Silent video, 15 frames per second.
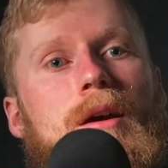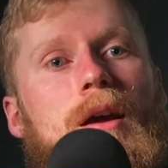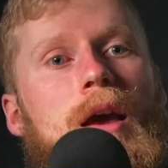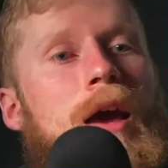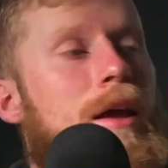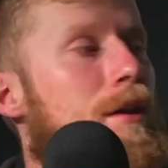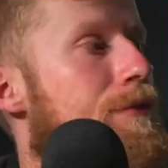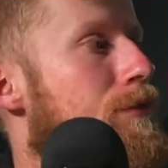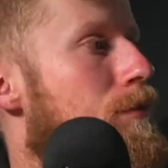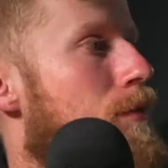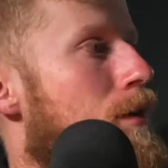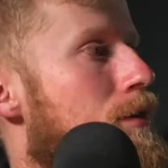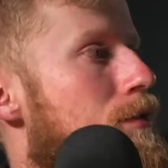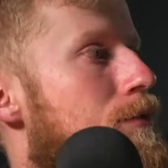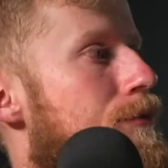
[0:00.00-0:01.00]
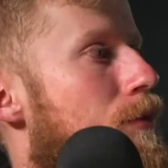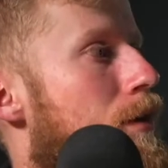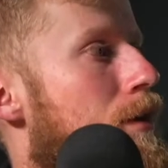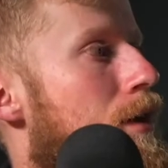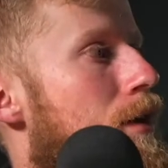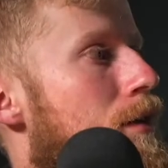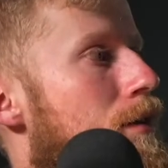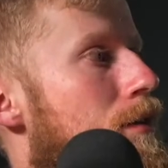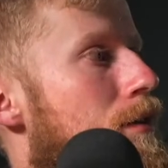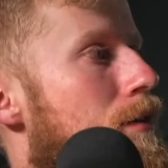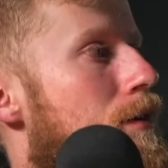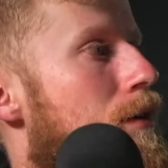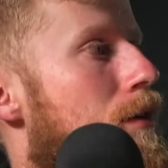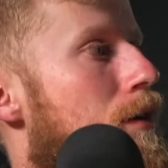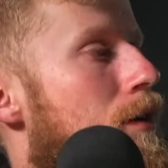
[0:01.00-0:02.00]
And if we want to do 4K
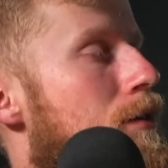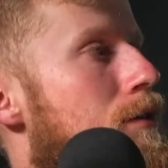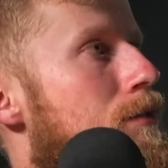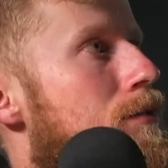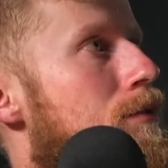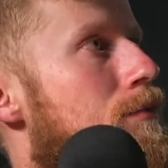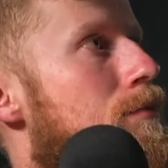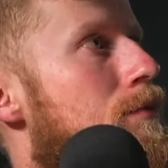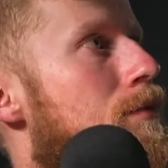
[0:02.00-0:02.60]
on YouTube,